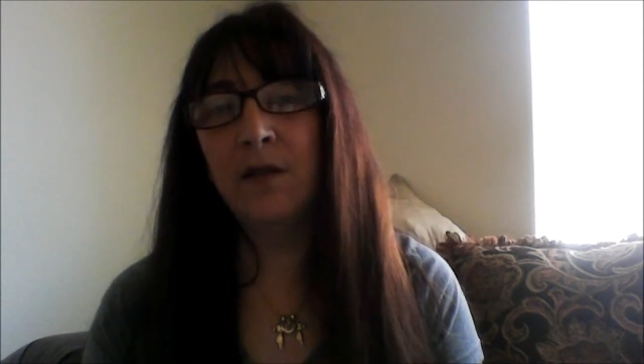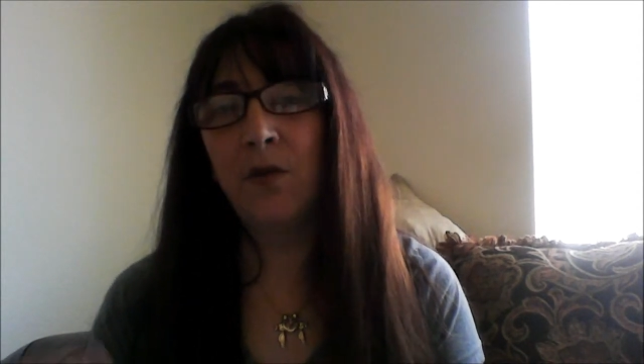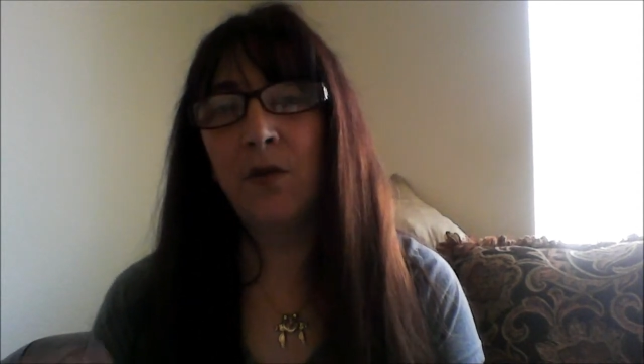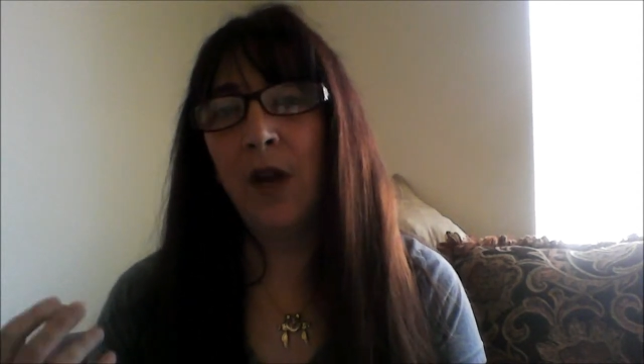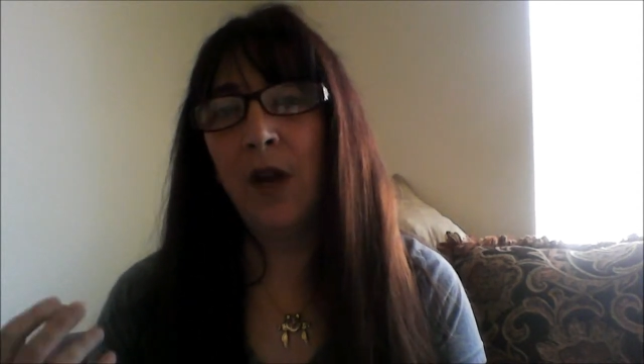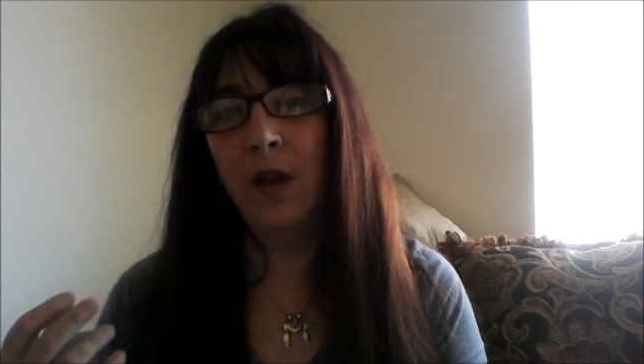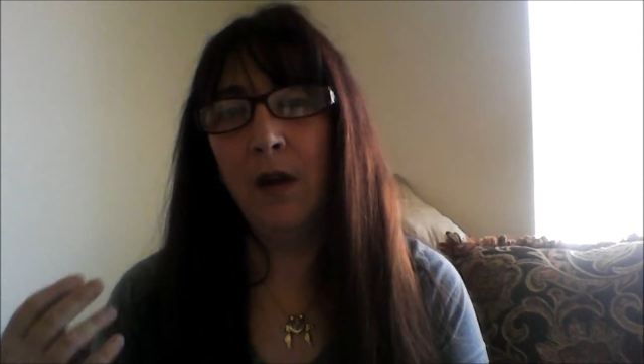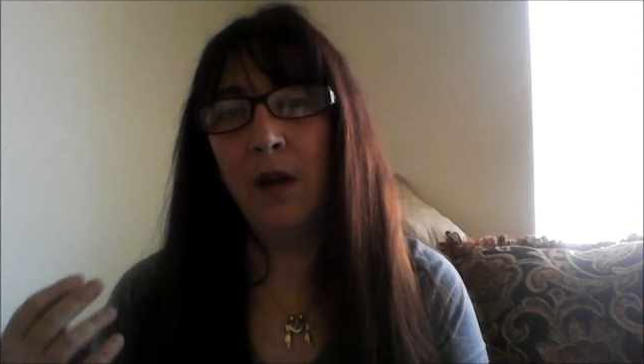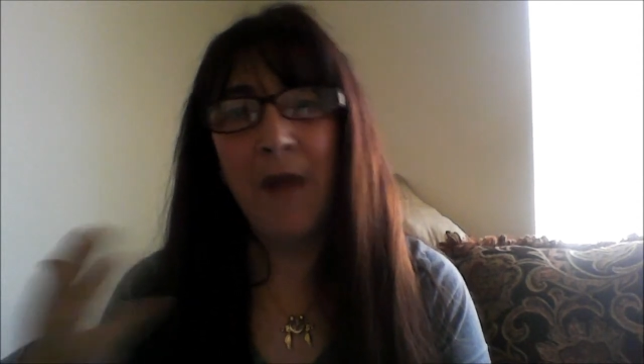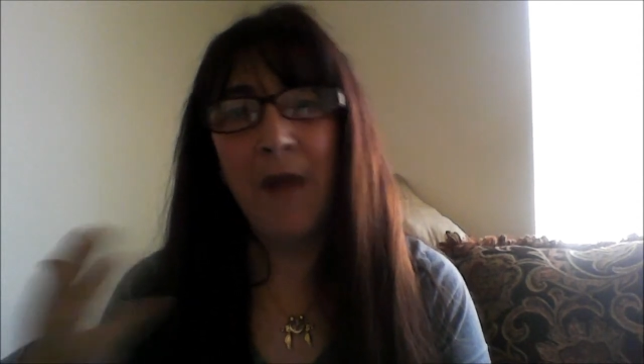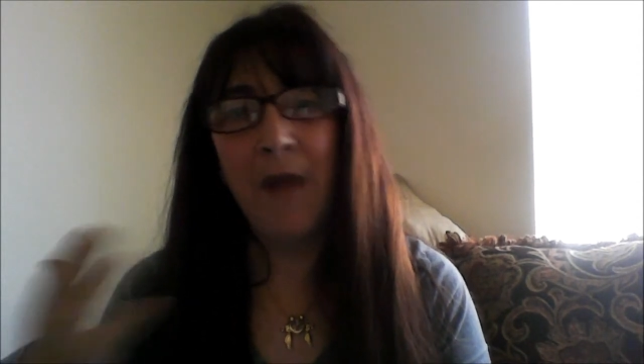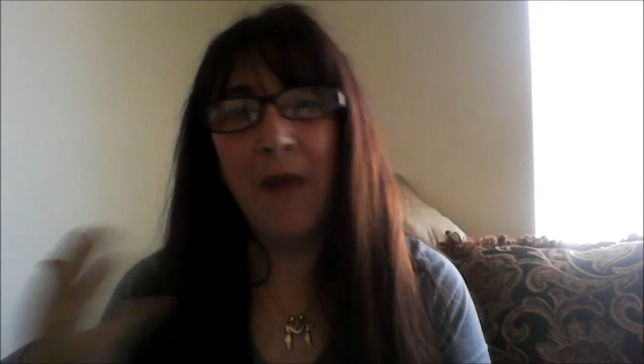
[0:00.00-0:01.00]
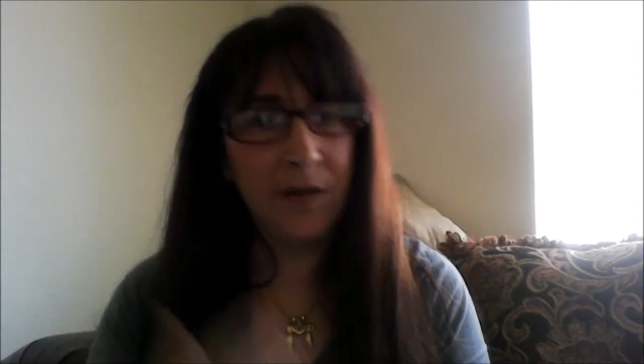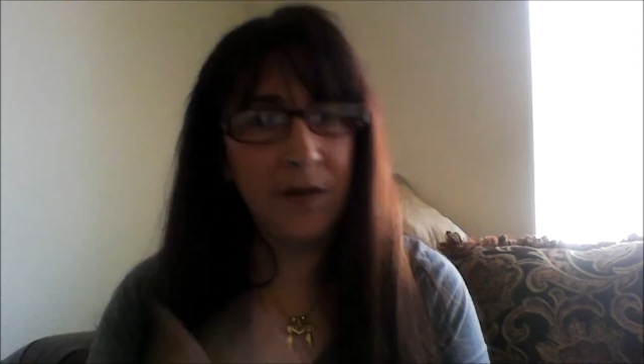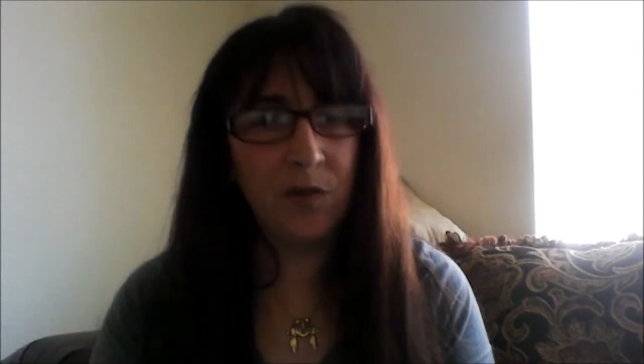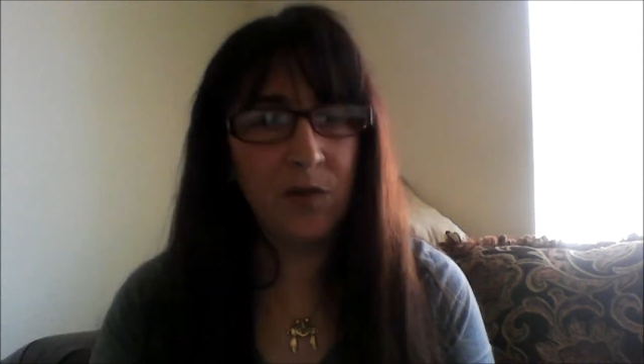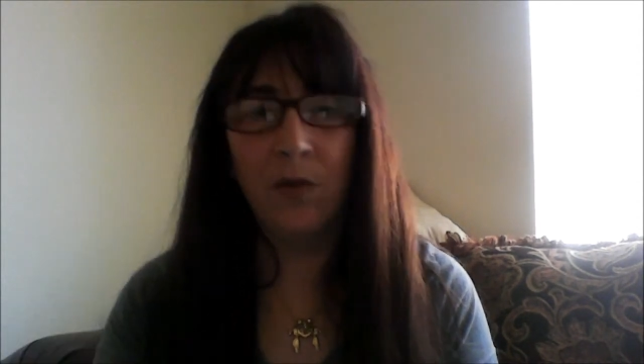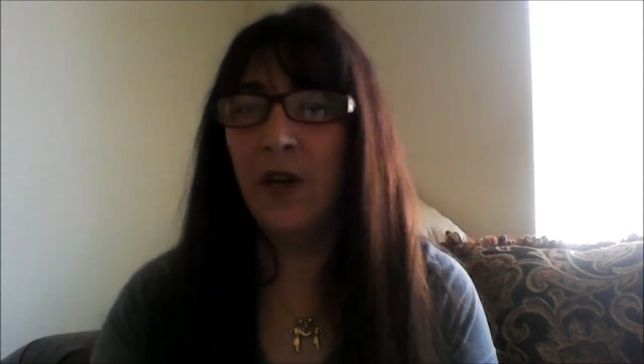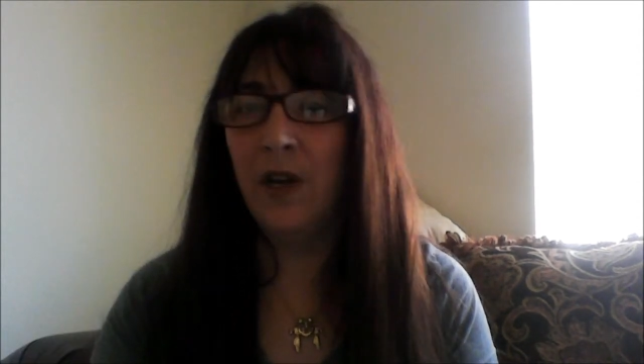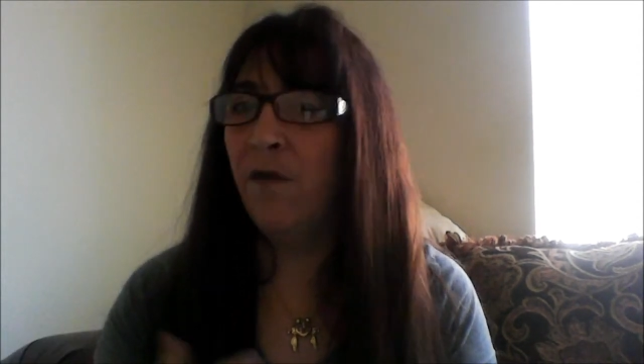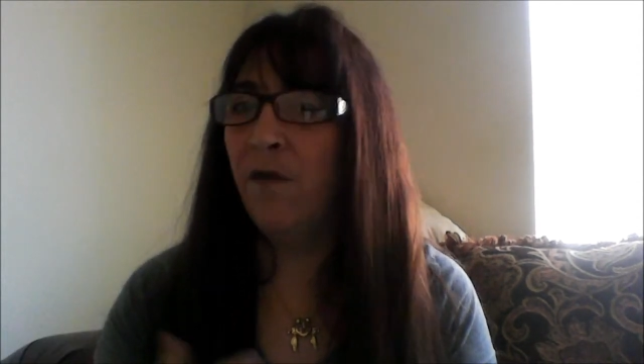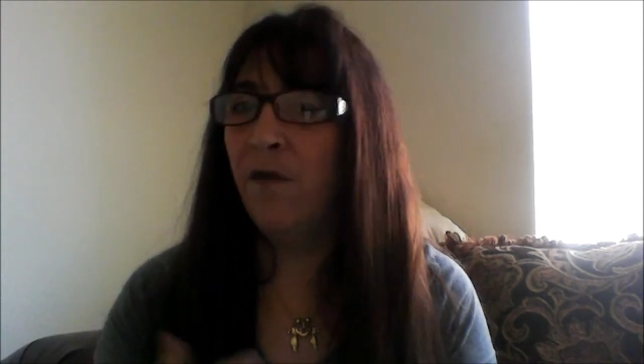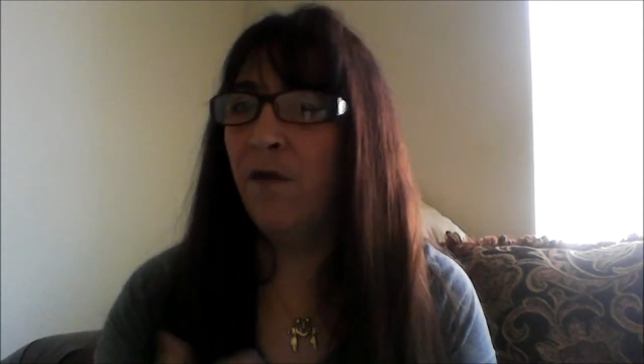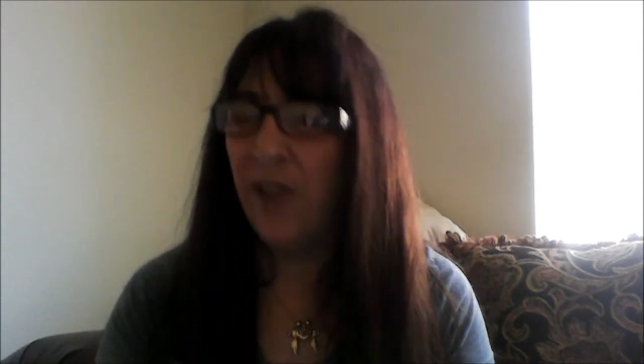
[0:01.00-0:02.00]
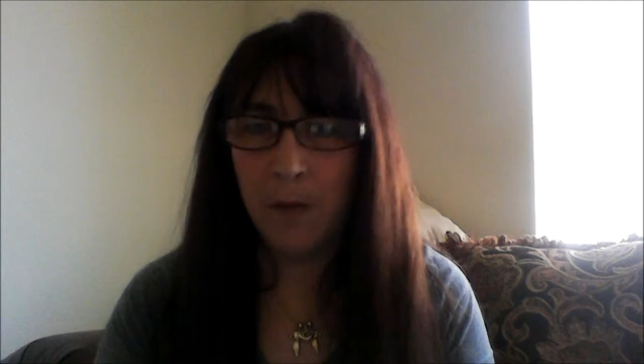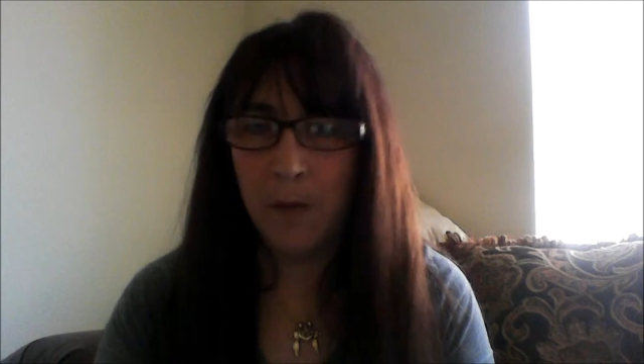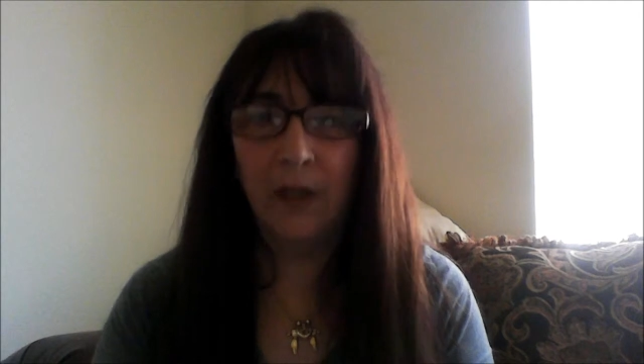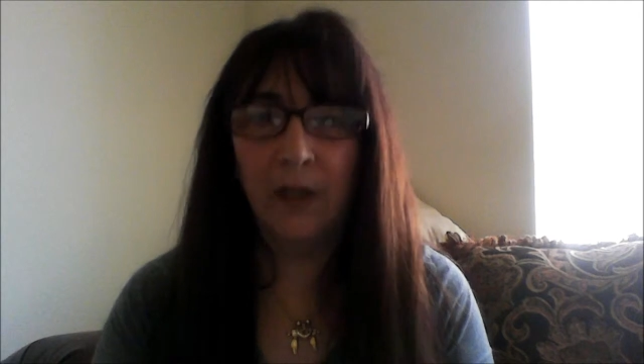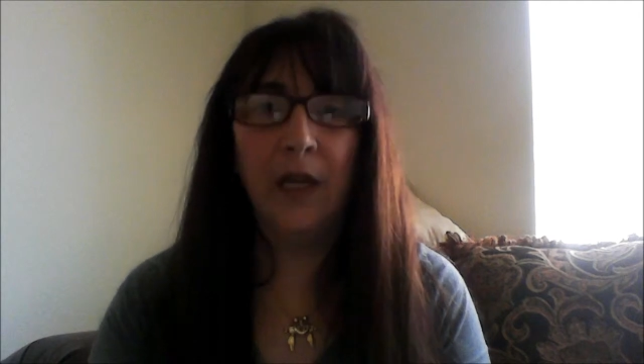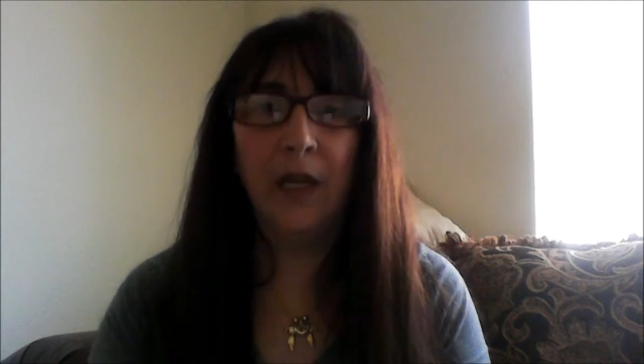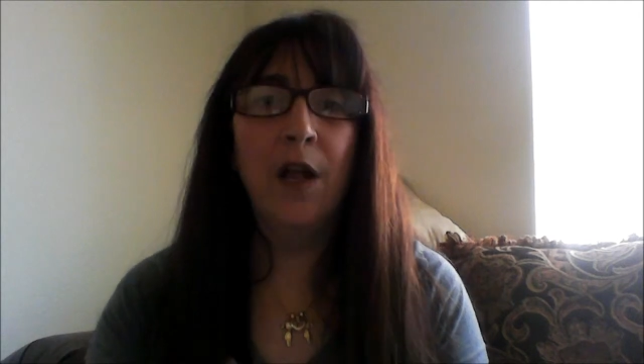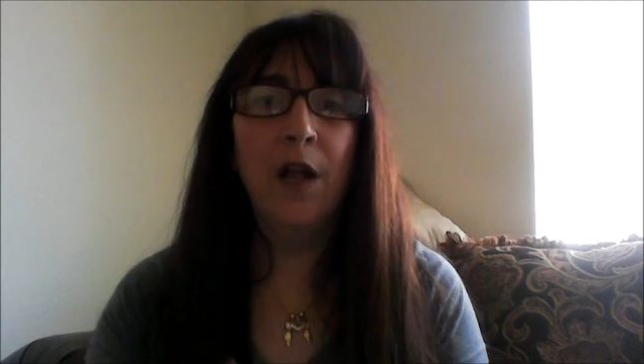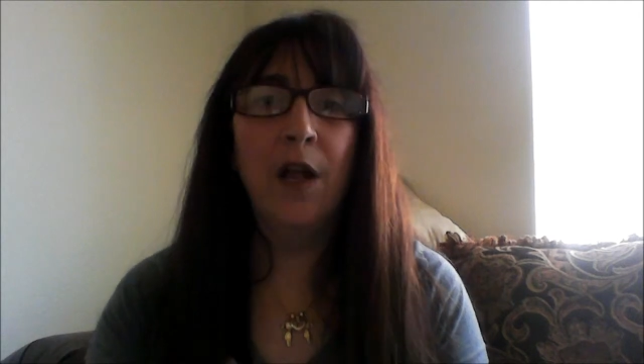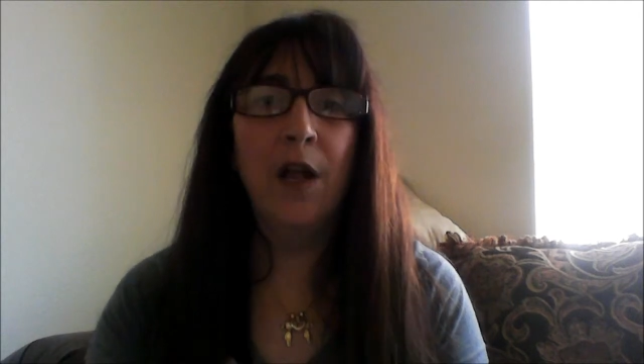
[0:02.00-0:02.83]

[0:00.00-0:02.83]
creating backstory, family,